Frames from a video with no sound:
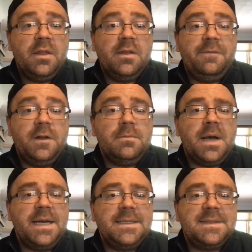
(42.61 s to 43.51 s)
The film
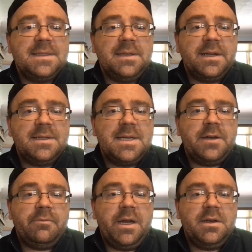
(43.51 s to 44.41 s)
I selected
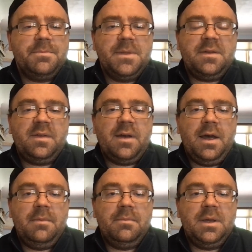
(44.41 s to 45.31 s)
at random this
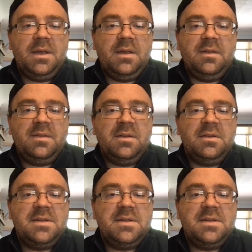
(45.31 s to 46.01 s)
time is